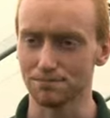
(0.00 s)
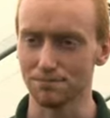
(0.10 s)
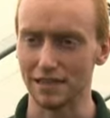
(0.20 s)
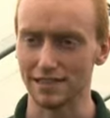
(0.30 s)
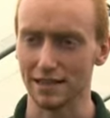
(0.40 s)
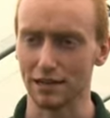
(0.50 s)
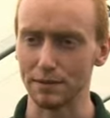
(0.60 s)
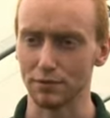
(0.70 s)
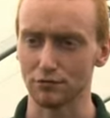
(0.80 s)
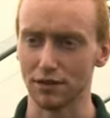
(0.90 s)
basically I've been
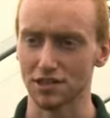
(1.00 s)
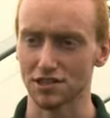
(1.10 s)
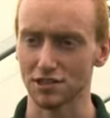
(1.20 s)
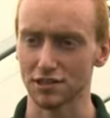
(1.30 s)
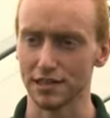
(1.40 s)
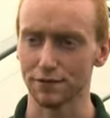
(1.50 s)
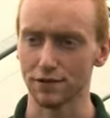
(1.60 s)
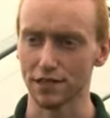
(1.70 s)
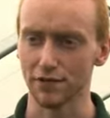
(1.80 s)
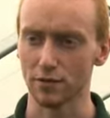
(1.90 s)
putting radishes under
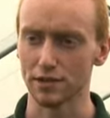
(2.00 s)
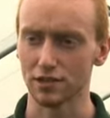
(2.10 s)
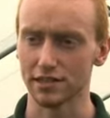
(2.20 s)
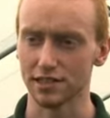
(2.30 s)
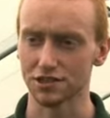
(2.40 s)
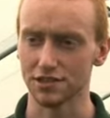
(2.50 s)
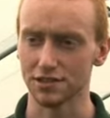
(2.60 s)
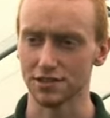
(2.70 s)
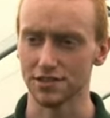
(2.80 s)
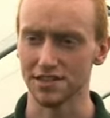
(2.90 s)
different environmental
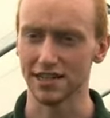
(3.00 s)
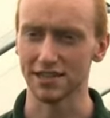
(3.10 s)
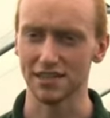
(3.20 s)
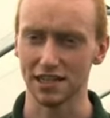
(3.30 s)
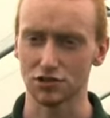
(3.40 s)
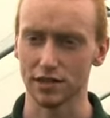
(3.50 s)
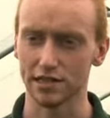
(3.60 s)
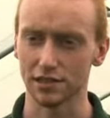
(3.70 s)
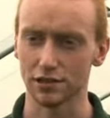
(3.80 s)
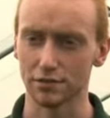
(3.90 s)
conditions, say
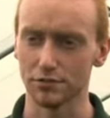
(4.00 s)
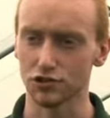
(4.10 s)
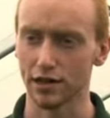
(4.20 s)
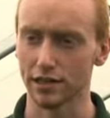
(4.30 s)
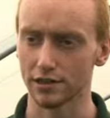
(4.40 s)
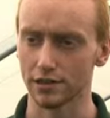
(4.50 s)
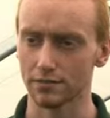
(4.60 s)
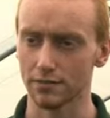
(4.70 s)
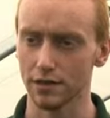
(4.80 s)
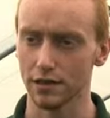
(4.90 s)
saturating them, drying
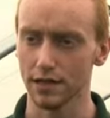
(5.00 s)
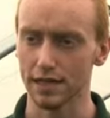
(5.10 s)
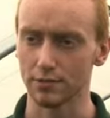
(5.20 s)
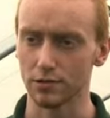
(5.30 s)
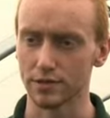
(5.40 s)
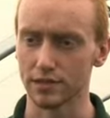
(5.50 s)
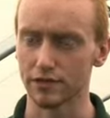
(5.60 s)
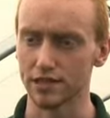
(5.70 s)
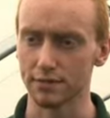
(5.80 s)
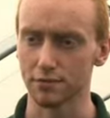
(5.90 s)
them, keeping them in
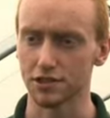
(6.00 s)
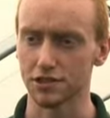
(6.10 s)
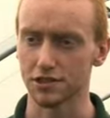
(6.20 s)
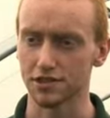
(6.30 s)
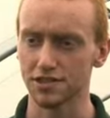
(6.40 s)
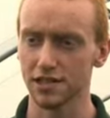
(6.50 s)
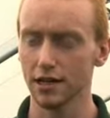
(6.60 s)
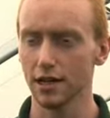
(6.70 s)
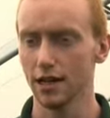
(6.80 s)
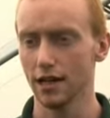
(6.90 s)
different temperatures,
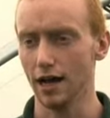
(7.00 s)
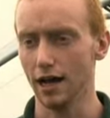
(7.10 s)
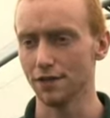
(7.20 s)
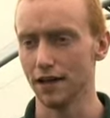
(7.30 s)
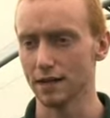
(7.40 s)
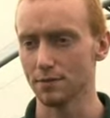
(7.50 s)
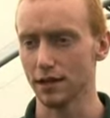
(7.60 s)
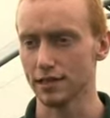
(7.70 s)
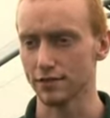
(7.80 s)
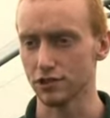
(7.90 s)
and then
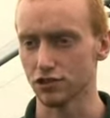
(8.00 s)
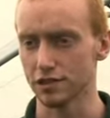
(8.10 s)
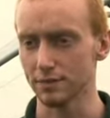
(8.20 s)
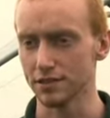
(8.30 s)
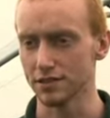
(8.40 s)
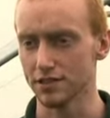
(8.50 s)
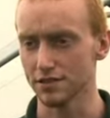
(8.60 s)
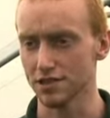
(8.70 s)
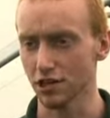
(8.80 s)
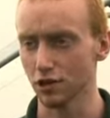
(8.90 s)
applying different treatments.
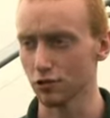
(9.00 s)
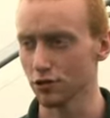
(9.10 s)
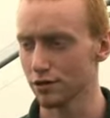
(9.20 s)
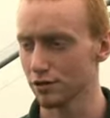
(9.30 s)
So